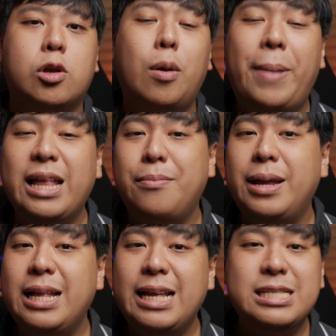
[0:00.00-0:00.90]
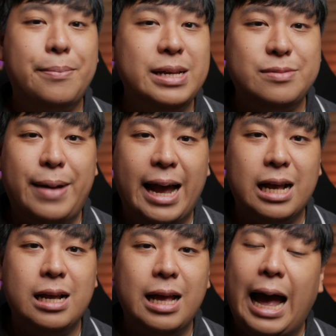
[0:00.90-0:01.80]
Compatibility is a mixed bag.
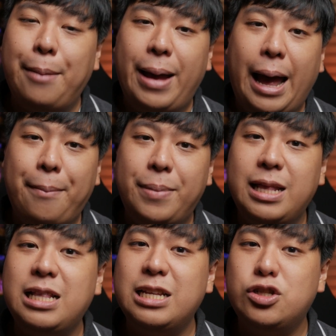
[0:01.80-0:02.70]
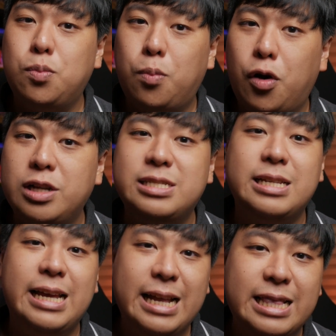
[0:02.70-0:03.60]
I'm happy that this supports
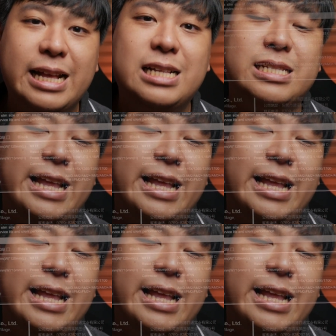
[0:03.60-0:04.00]
Intel's